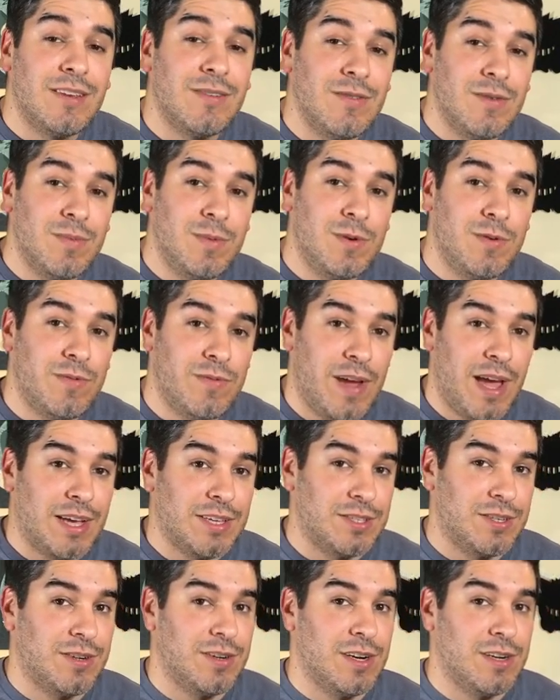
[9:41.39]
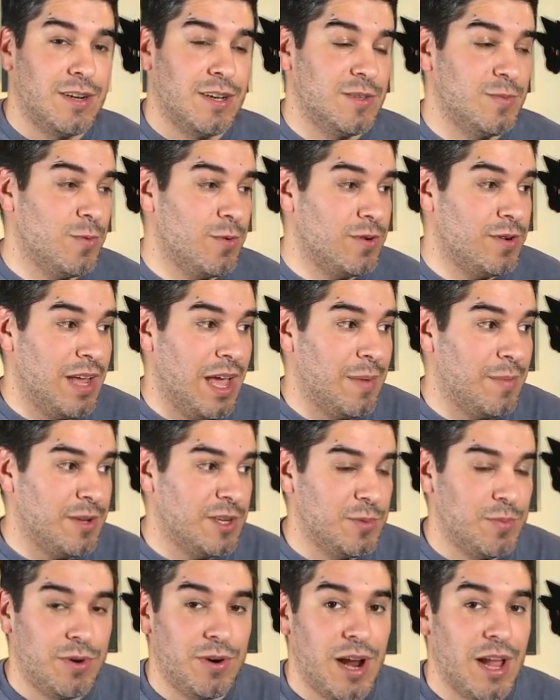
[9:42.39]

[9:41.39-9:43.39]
to a move faster and it does more damage per